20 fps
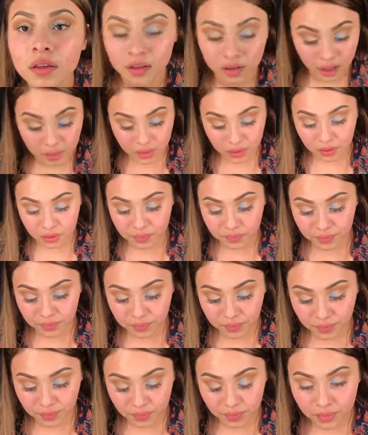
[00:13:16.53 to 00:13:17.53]
That blue
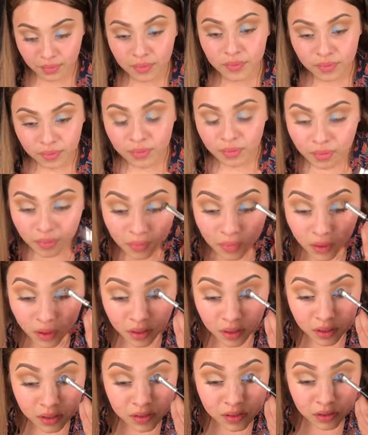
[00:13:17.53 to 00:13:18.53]

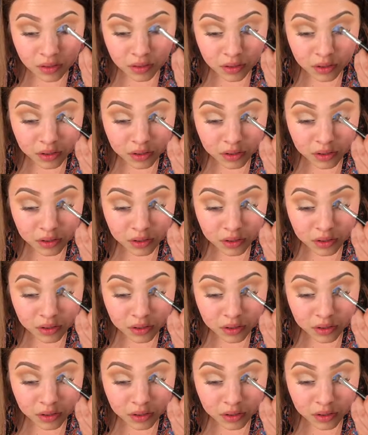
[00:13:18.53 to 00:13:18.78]
is